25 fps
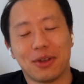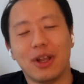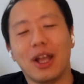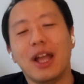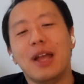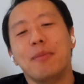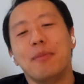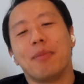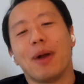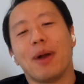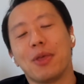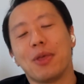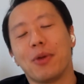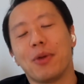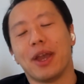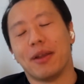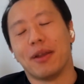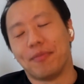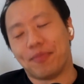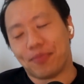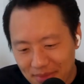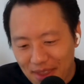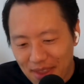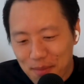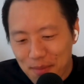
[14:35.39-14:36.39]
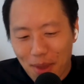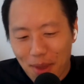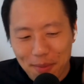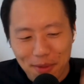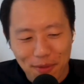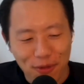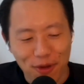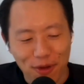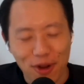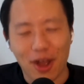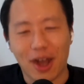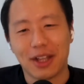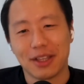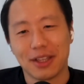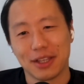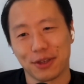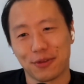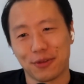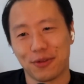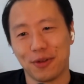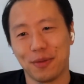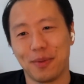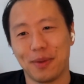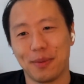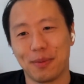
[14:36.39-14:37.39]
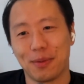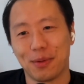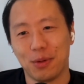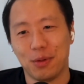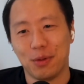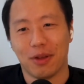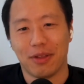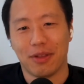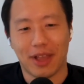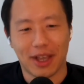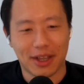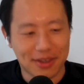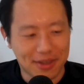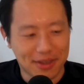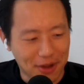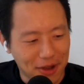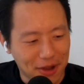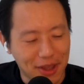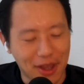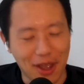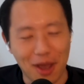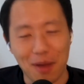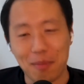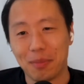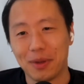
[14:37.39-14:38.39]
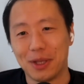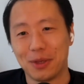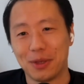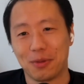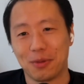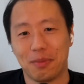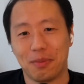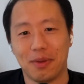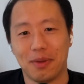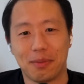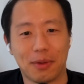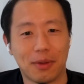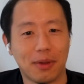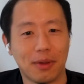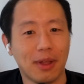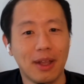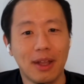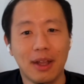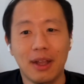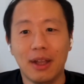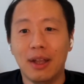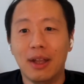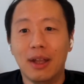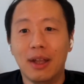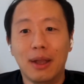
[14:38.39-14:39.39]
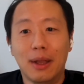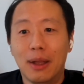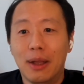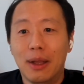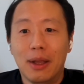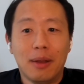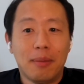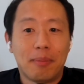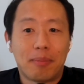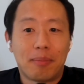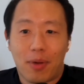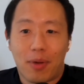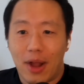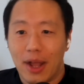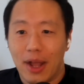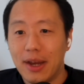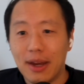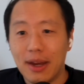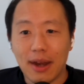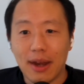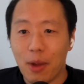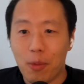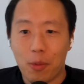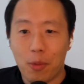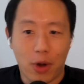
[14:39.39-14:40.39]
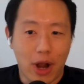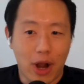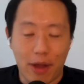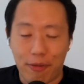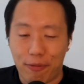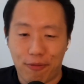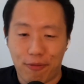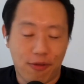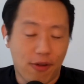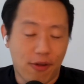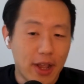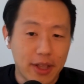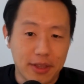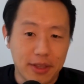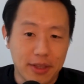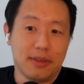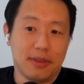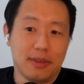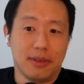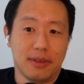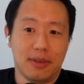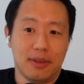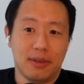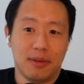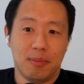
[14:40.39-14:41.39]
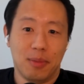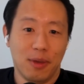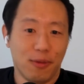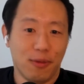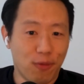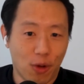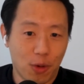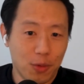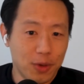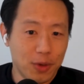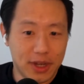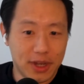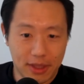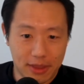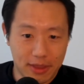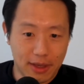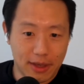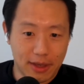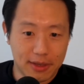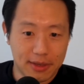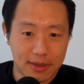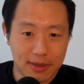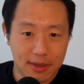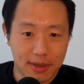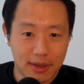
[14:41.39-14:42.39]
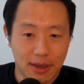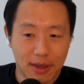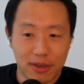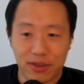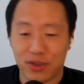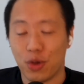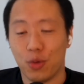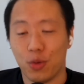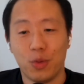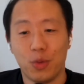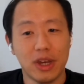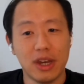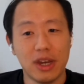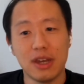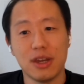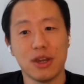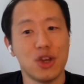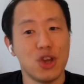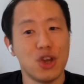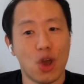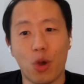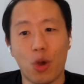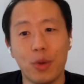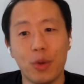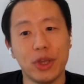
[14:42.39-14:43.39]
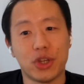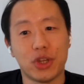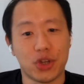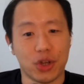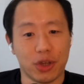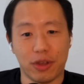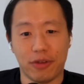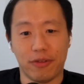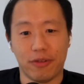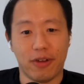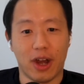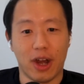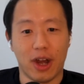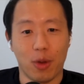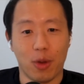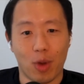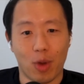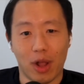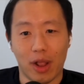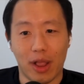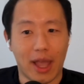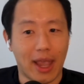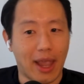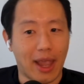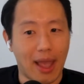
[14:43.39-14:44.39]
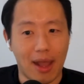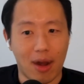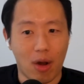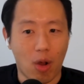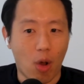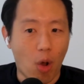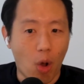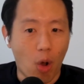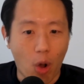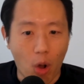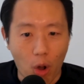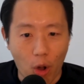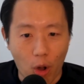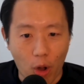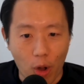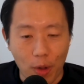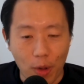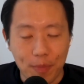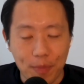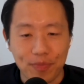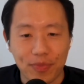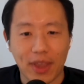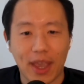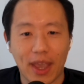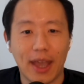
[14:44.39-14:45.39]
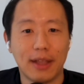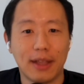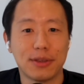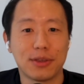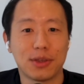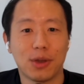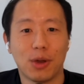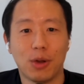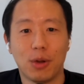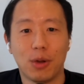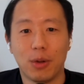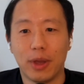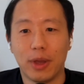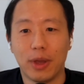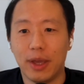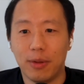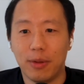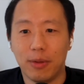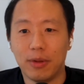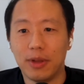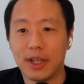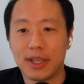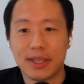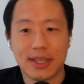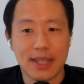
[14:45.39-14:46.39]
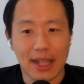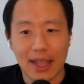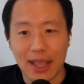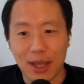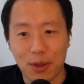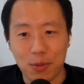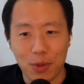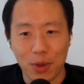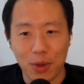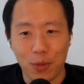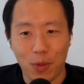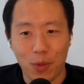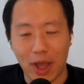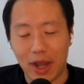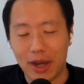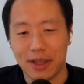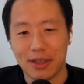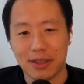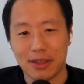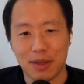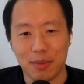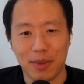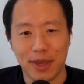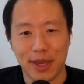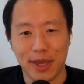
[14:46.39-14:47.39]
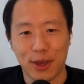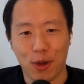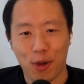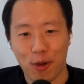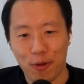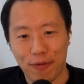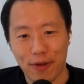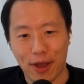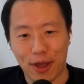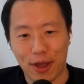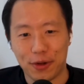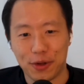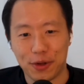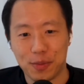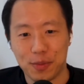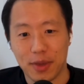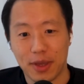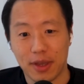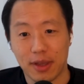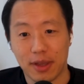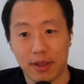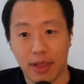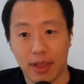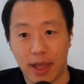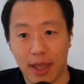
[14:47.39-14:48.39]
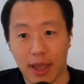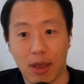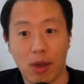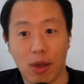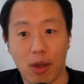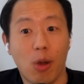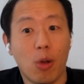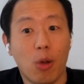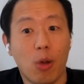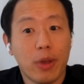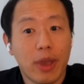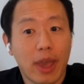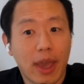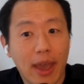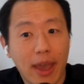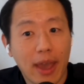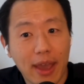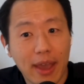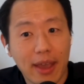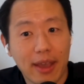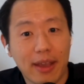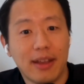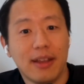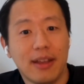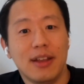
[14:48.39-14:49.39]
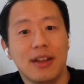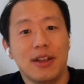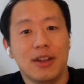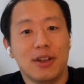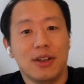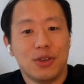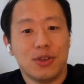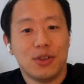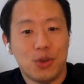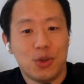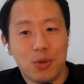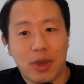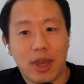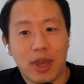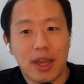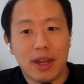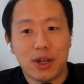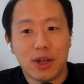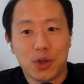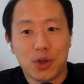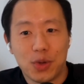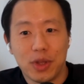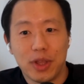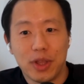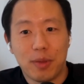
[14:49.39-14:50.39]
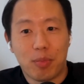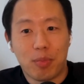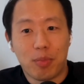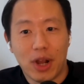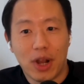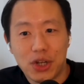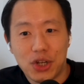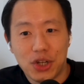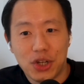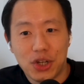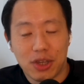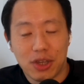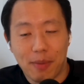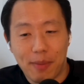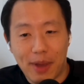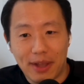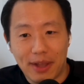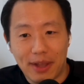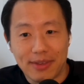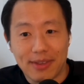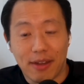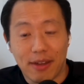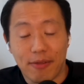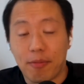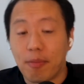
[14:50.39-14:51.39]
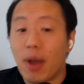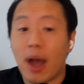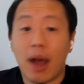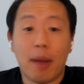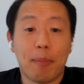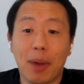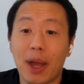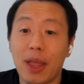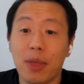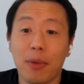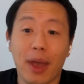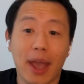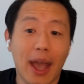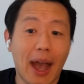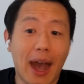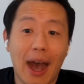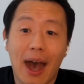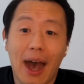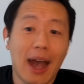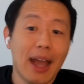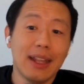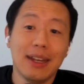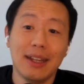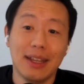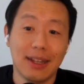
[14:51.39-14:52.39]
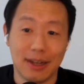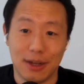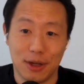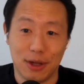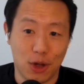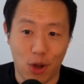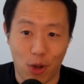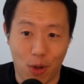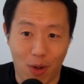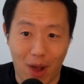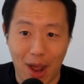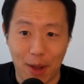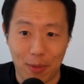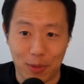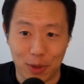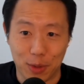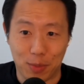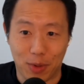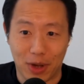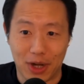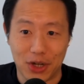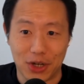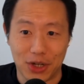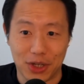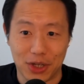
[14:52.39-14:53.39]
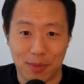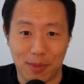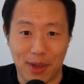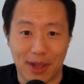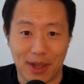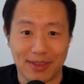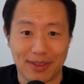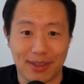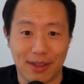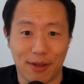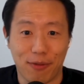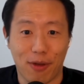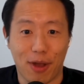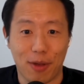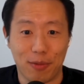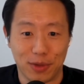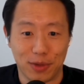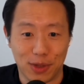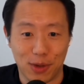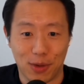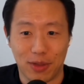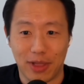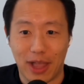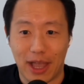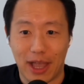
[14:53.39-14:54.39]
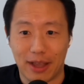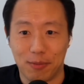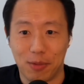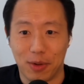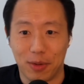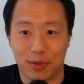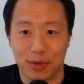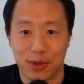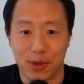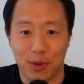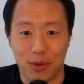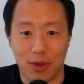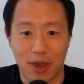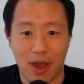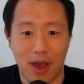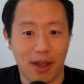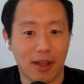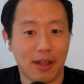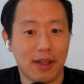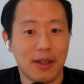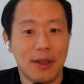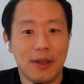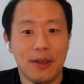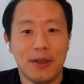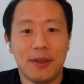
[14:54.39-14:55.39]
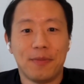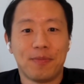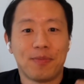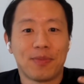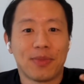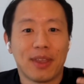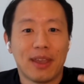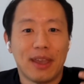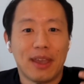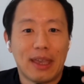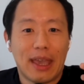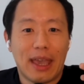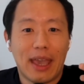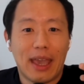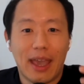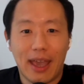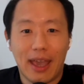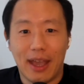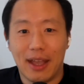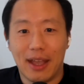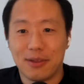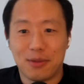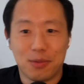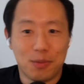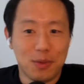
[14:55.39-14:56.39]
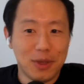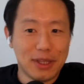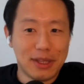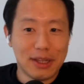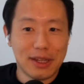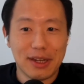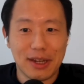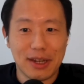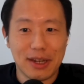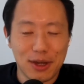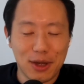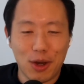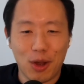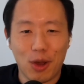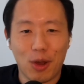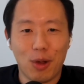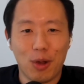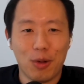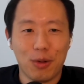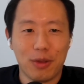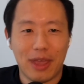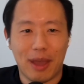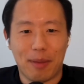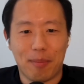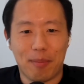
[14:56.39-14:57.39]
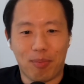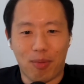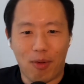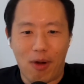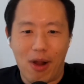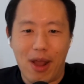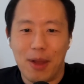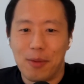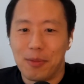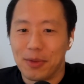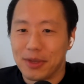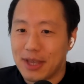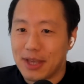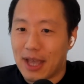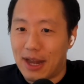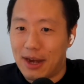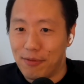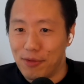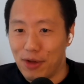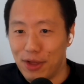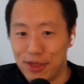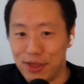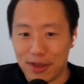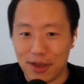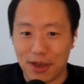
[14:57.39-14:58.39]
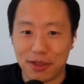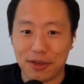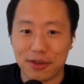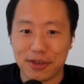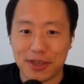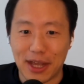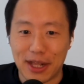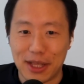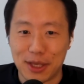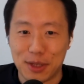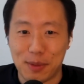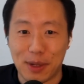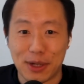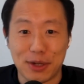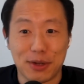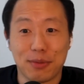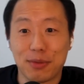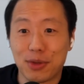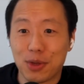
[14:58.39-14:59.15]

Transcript: And by the way, maybe for context for people who are like starting companies with people, Brian and I were not friends before we did this. So we didn't know each other very well, like at all. And so it's not like we went into being co-founders being like, okay, Hsu Ken is really precious about stuff. By the way, I didn't know I was precious about stuff. I was so like, we were so young. And we didn't know that Brian was kind of on the other side of the spectrum.